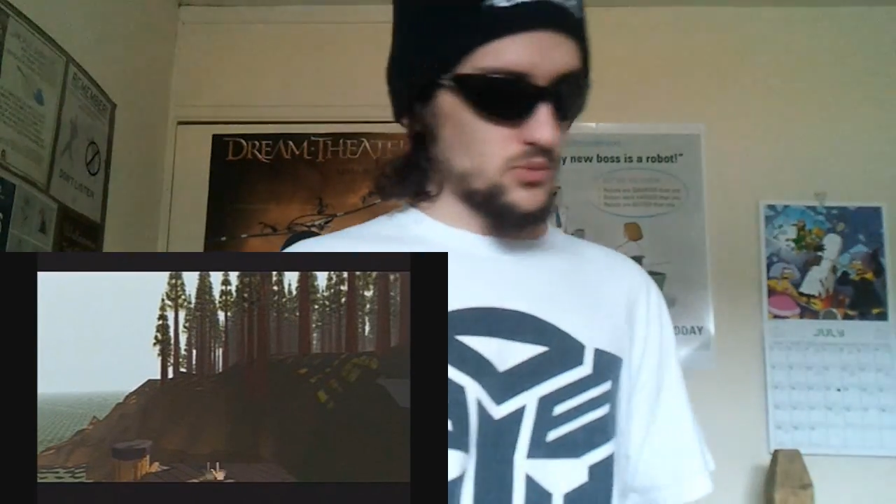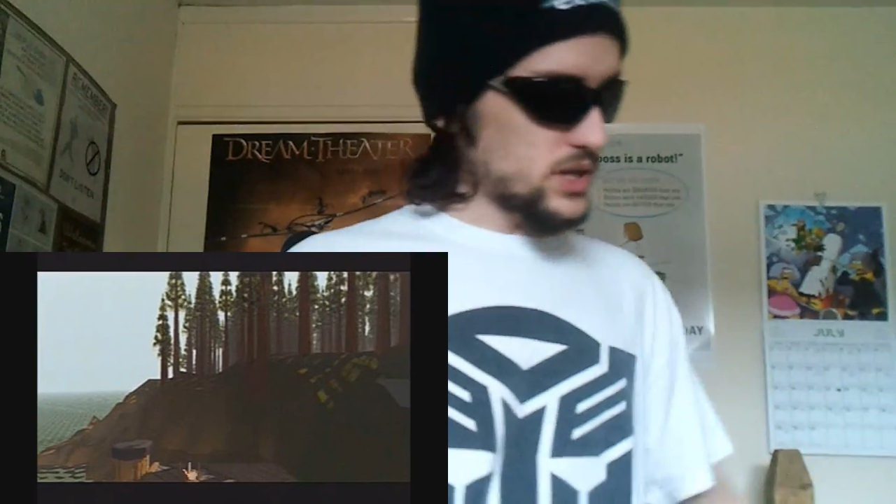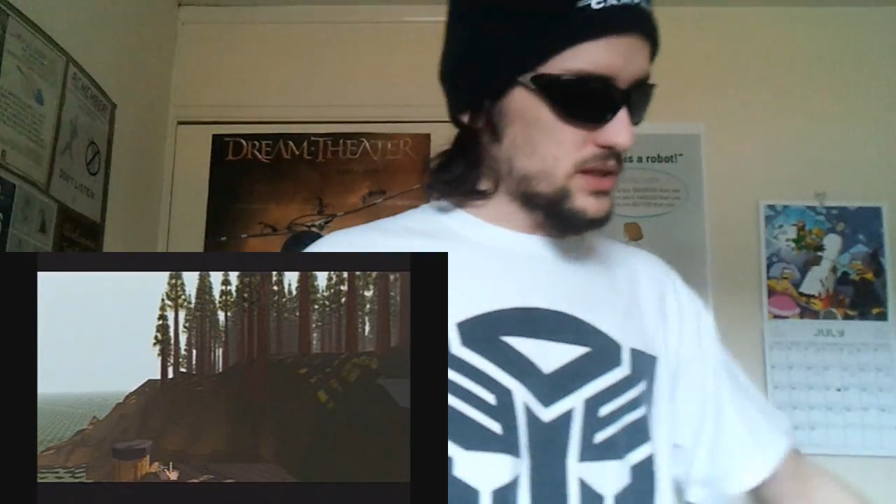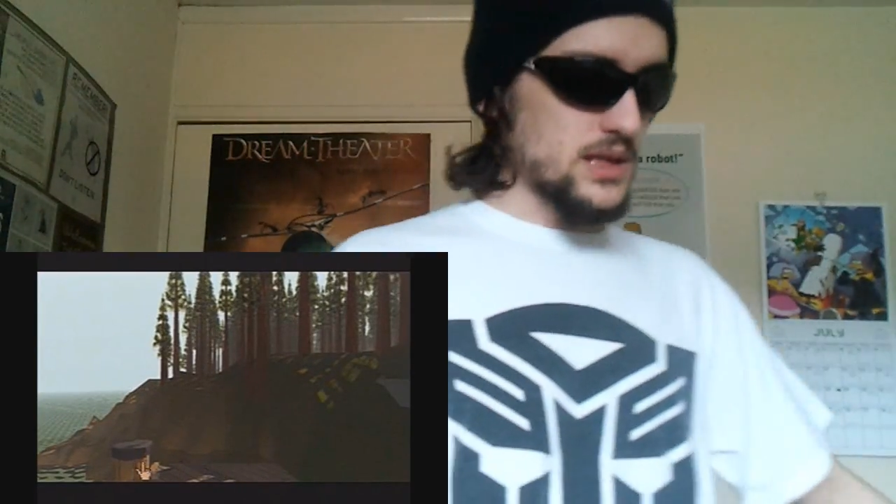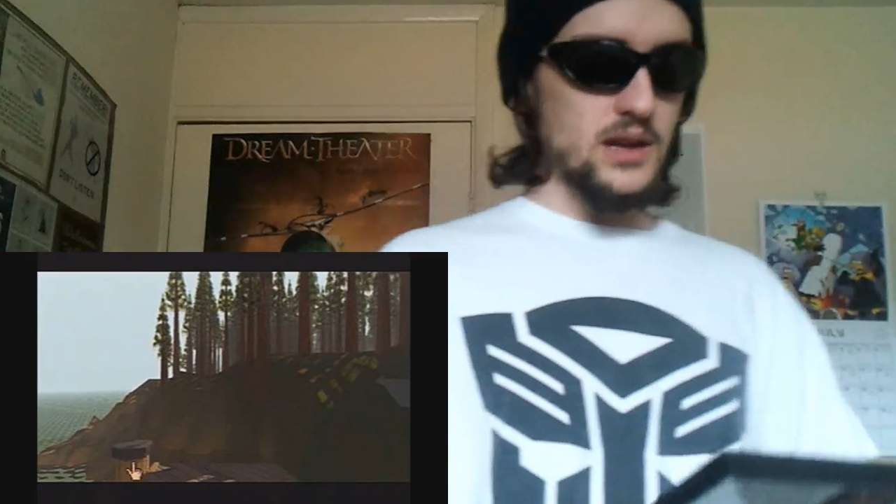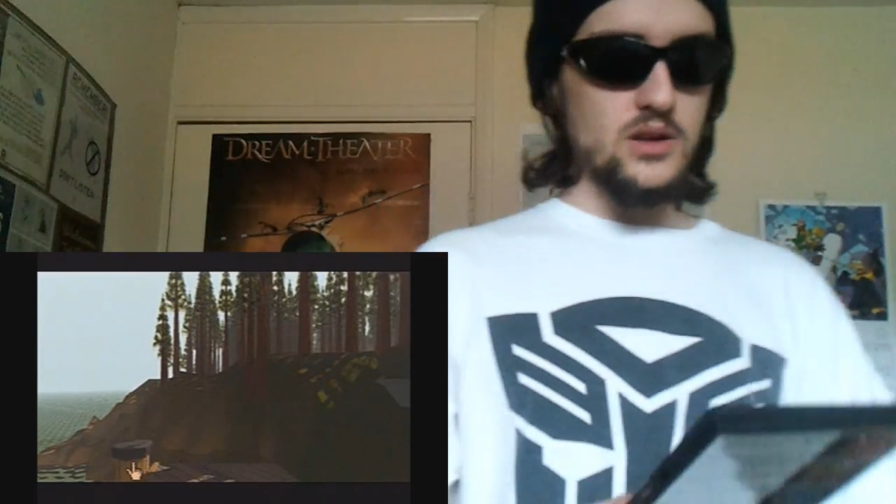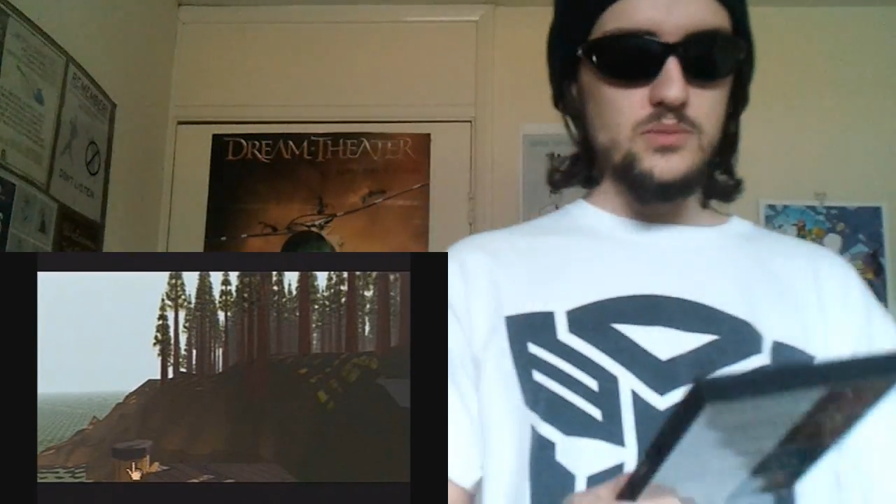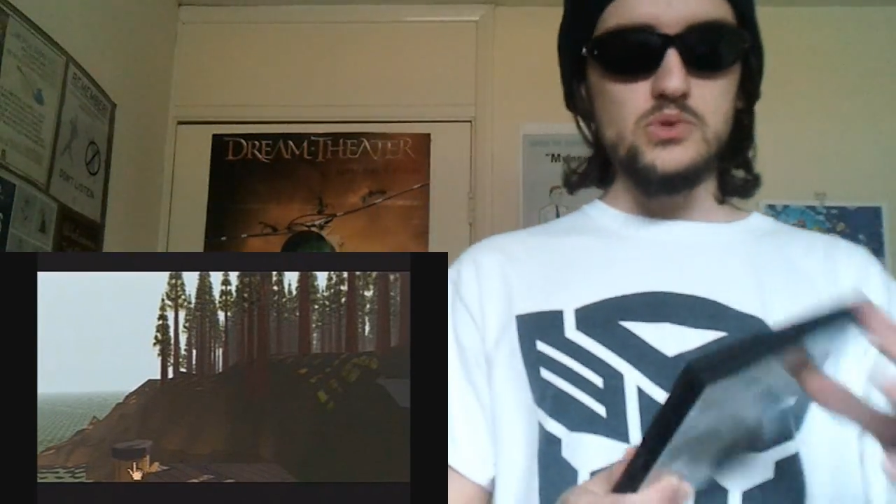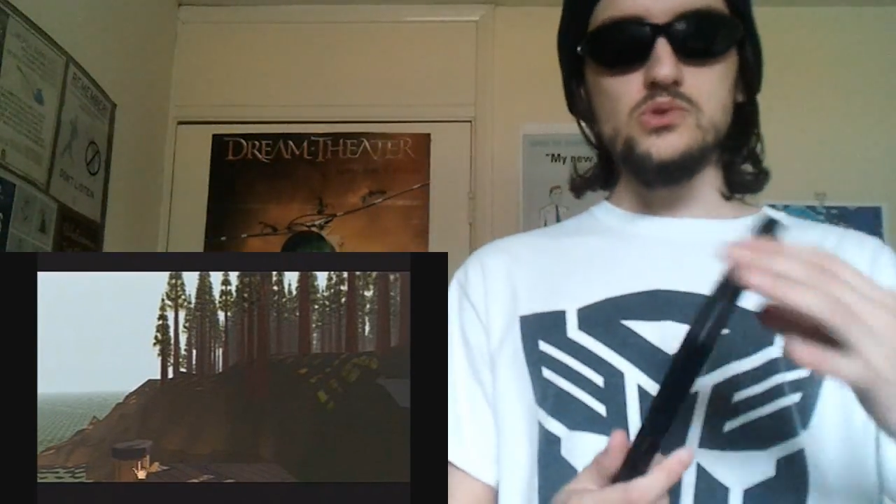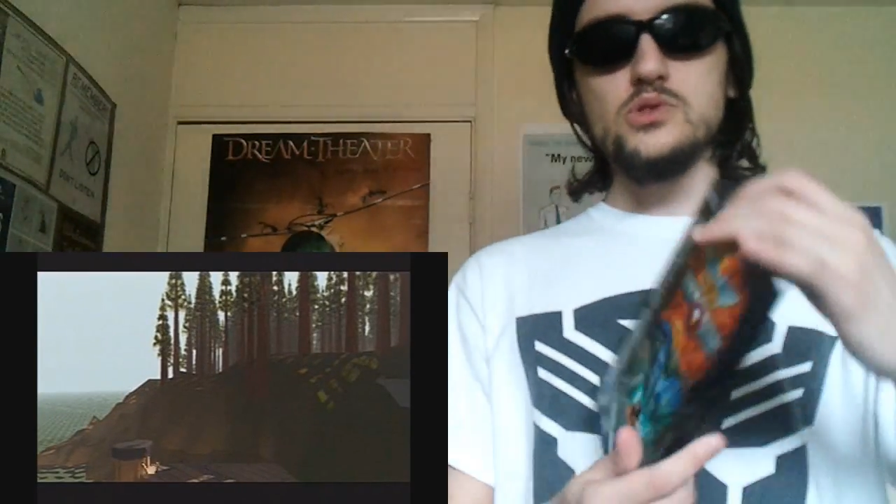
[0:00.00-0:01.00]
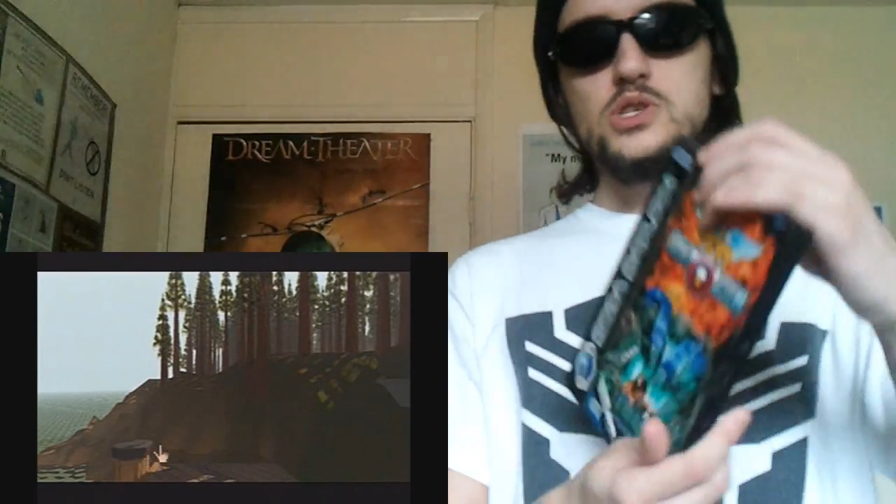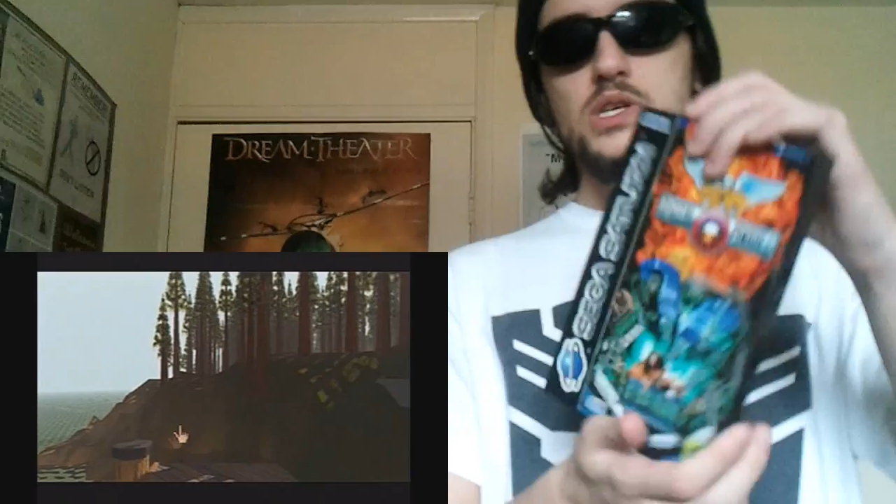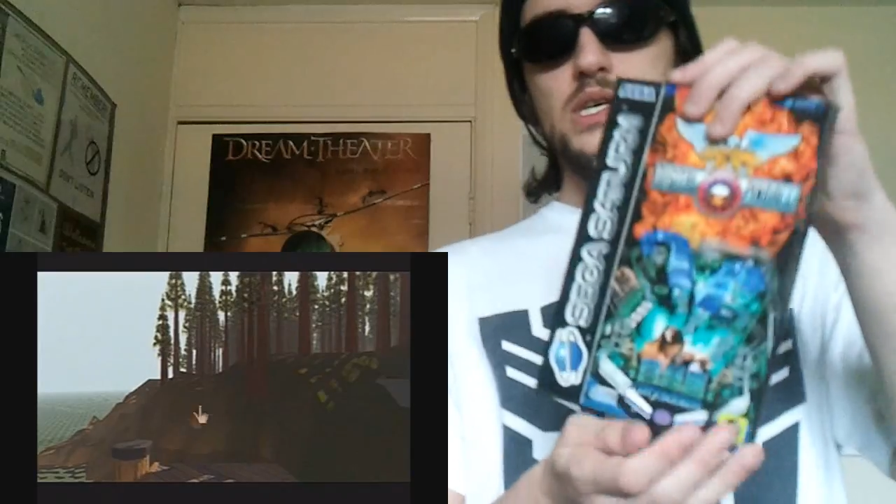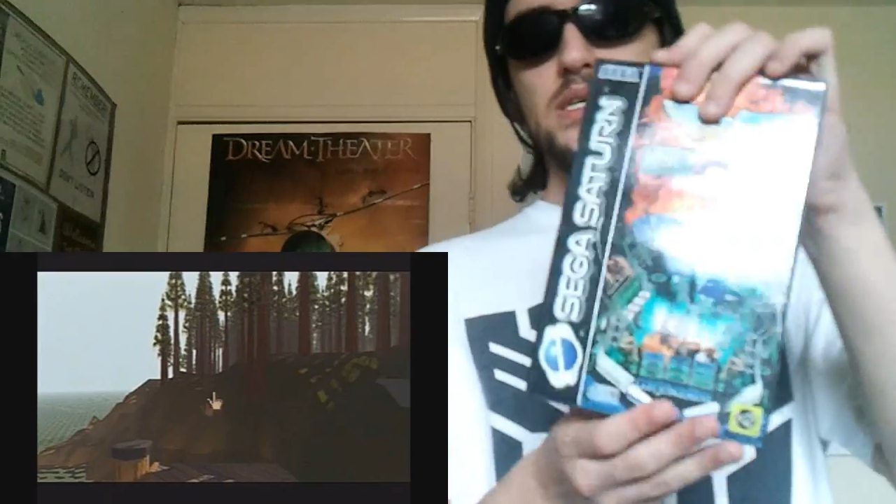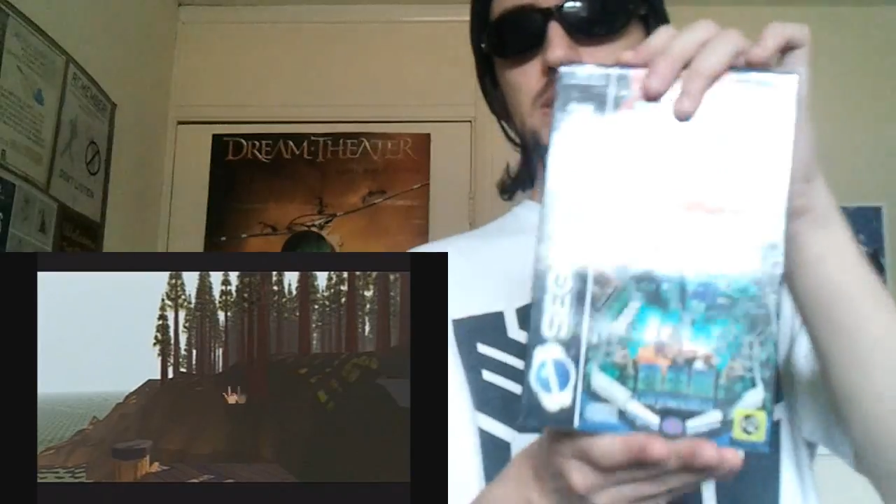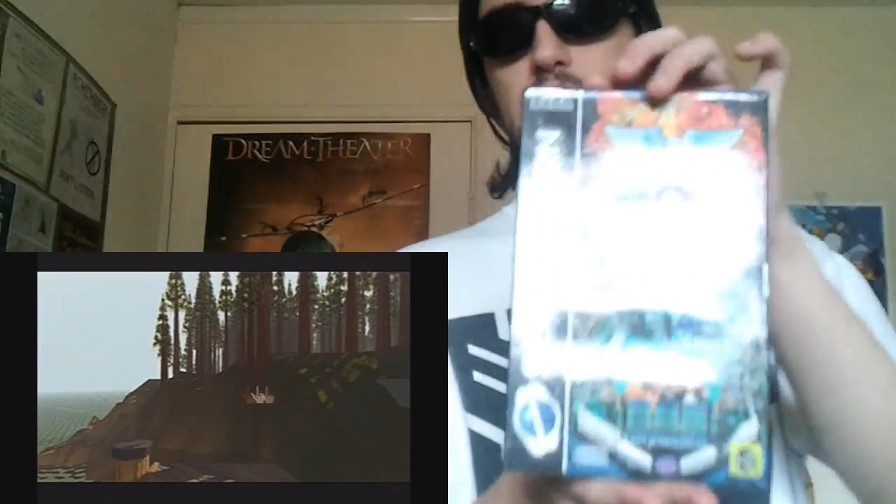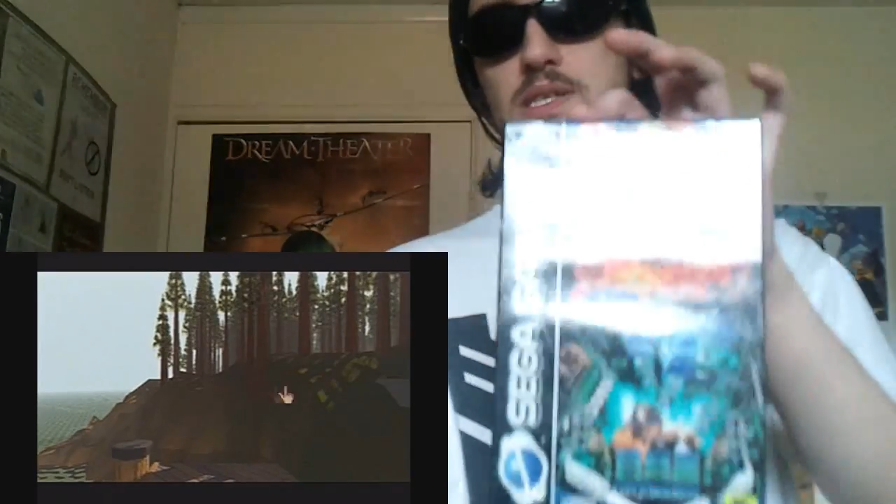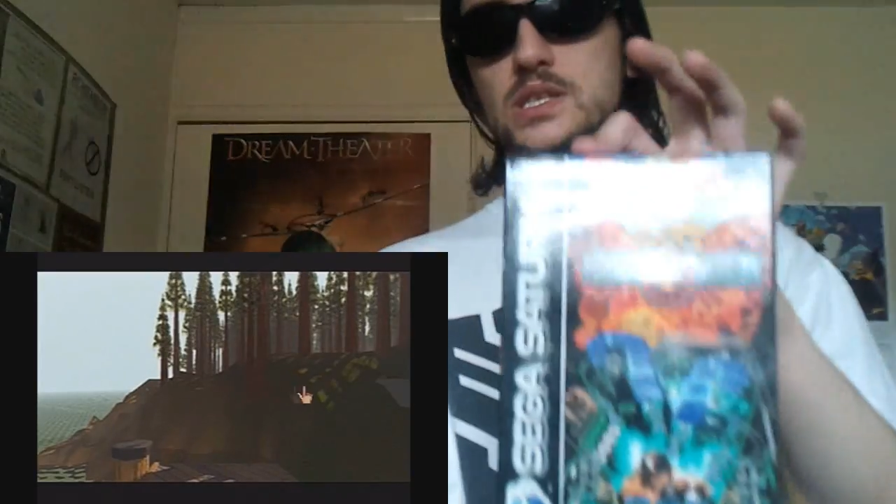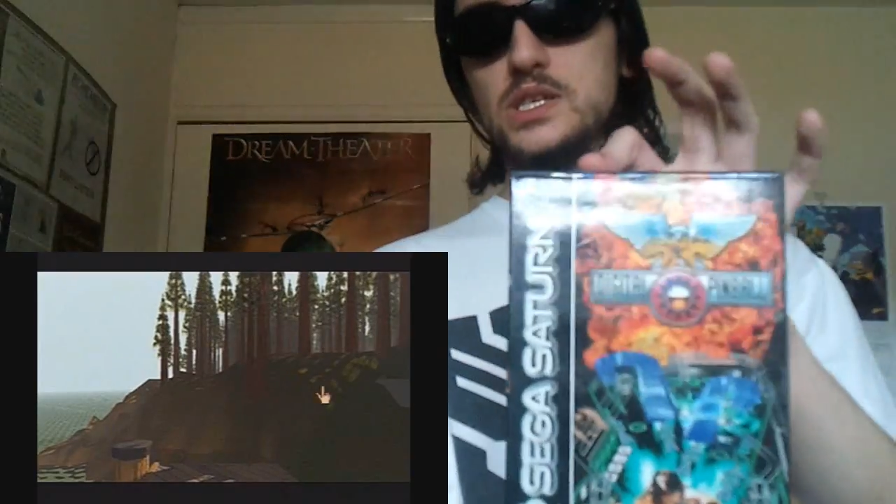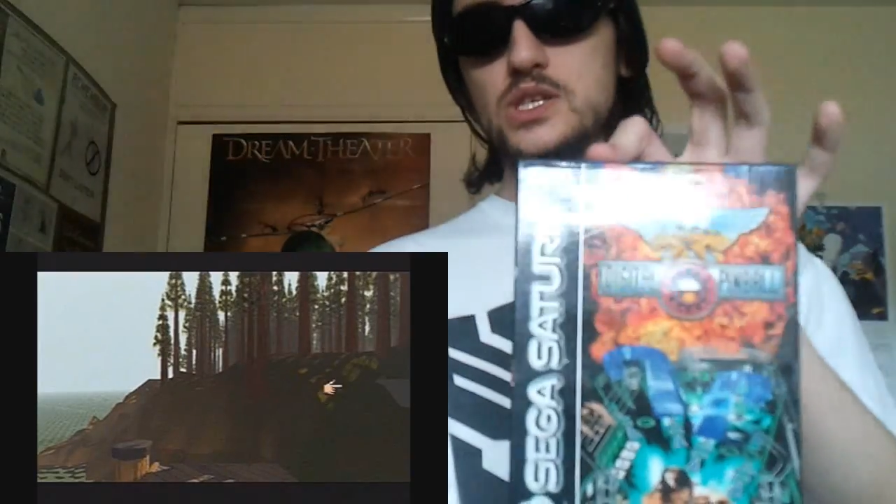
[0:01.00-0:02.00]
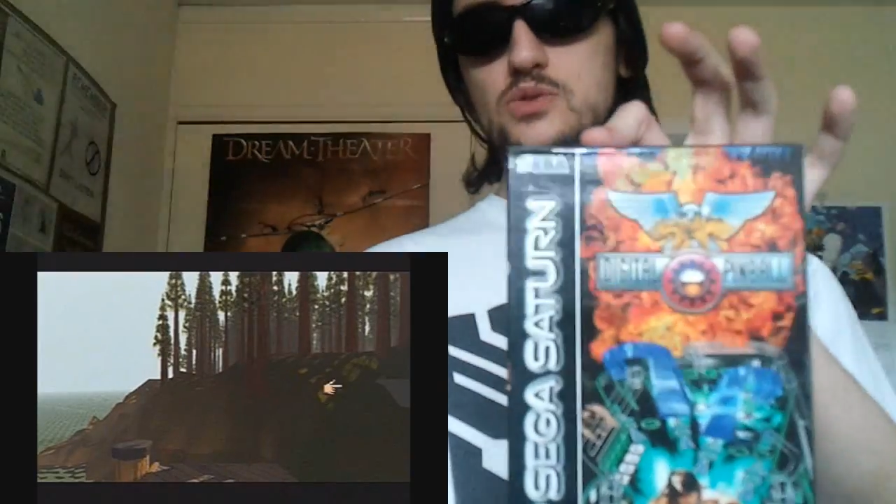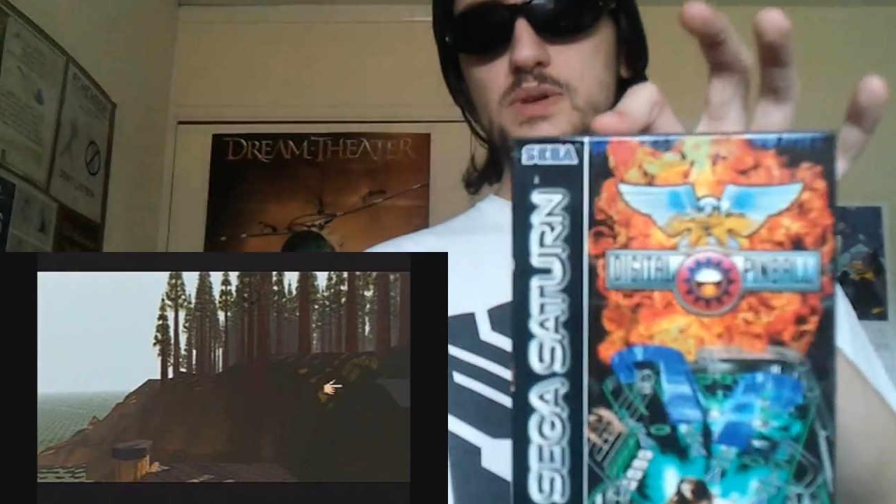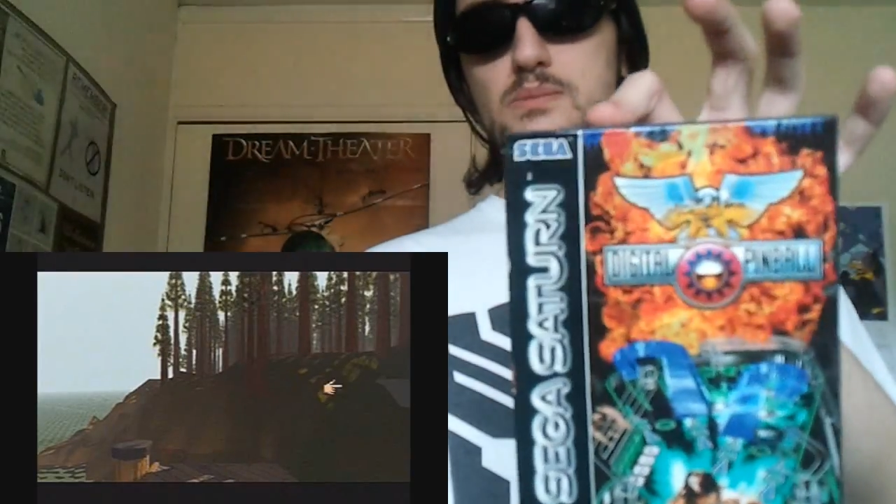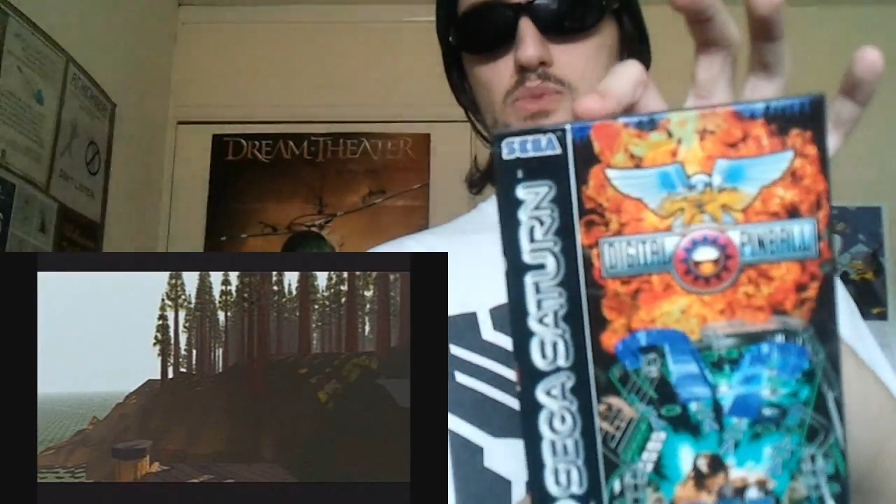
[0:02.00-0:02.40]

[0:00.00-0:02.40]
with that I bought Digital